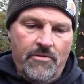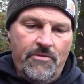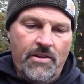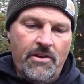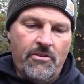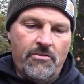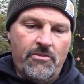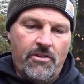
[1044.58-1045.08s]

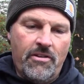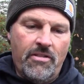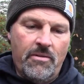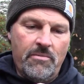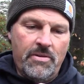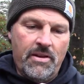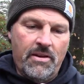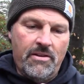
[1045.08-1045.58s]
Fingers are
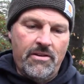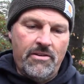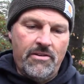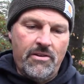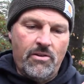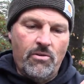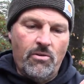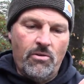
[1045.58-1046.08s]
clumsy out here
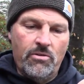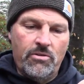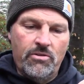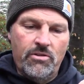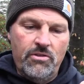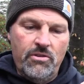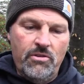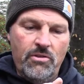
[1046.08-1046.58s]
in the cold.
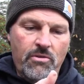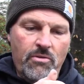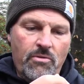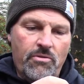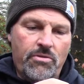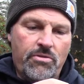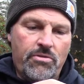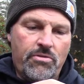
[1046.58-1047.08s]

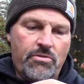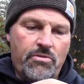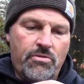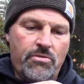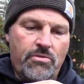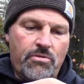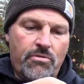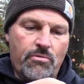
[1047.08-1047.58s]
2,
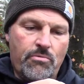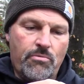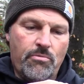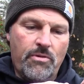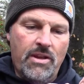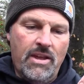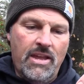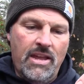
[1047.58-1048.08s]

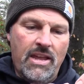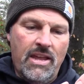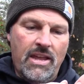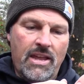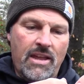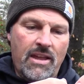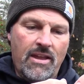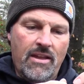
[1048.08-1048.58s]

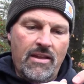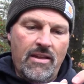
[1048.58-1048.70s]
3,